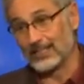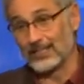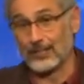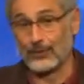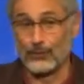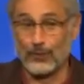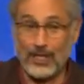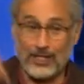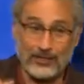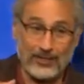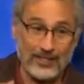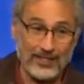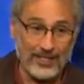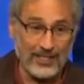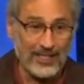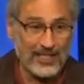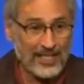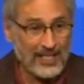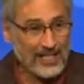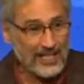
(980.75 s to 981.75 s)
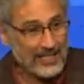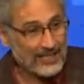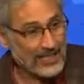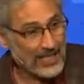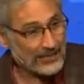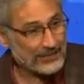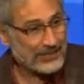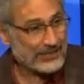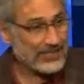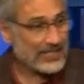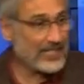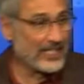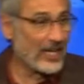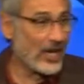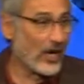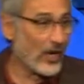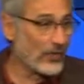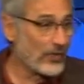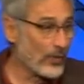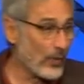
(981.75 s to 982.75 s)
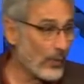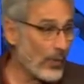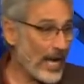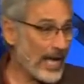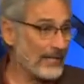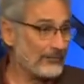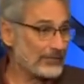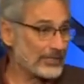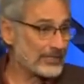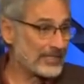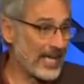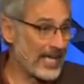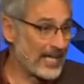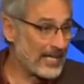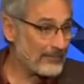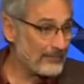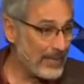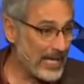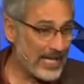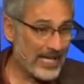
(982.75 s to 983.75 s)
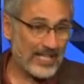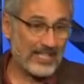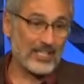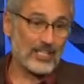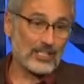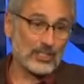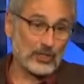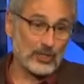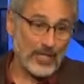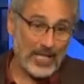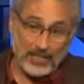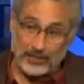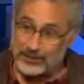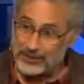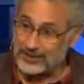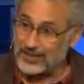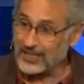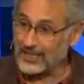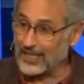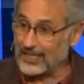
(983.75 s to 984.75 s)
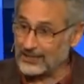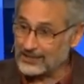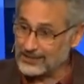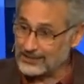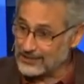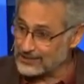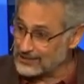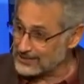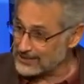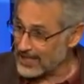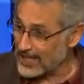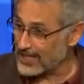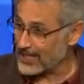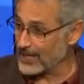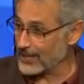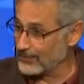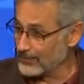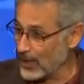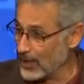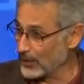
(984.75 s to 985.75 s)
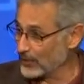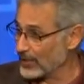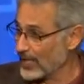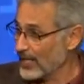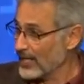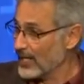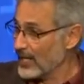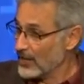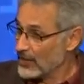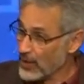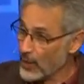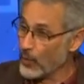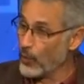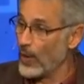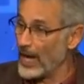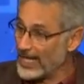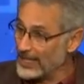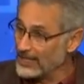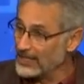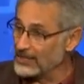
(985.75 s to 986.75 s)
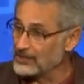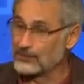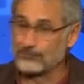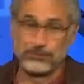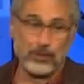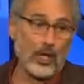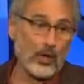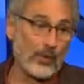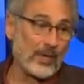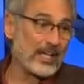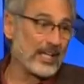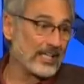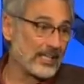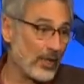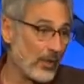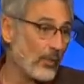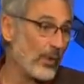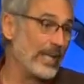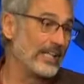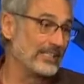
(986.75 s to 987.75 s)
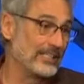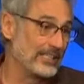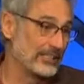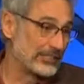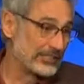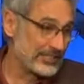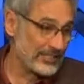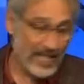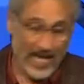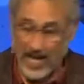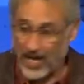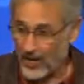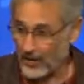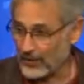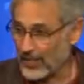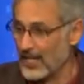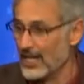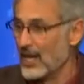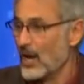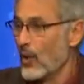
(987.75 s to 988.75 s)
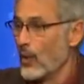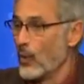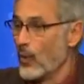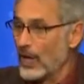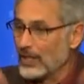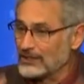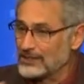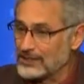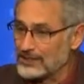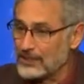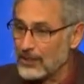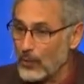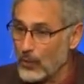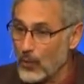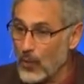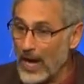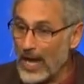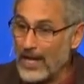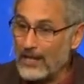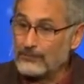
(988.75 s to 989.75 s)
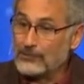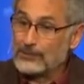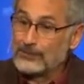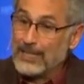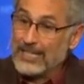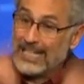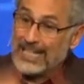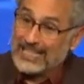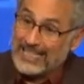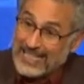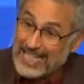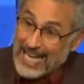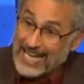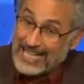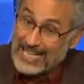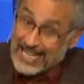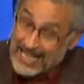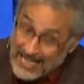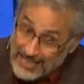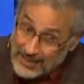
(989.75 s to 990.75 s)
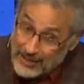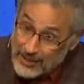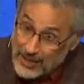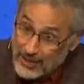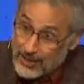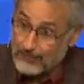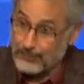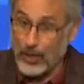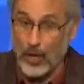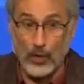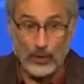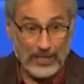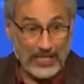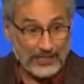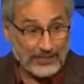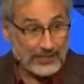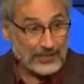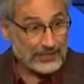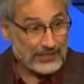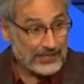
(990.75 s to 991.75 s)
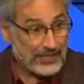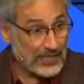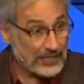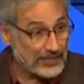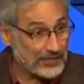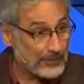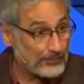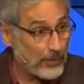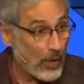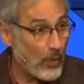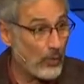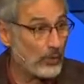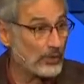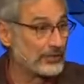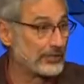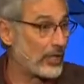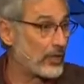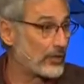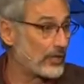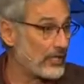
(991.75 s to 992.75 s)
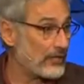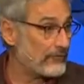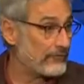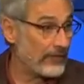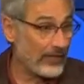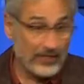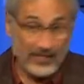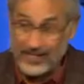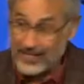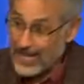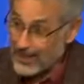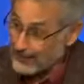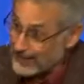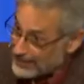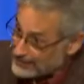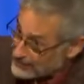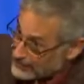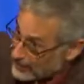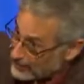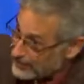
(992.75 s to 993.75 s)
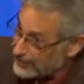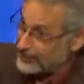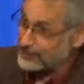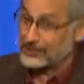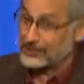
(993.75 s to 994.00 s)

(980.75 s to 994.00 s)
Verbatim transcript: get a little water in there. Next thing you know, the waves are getting big and they're crashing against the side of the boat. The wind is blowing and the wind is loud. Once the waves begin to get into the boat, as it says the boat was already filling, that means all the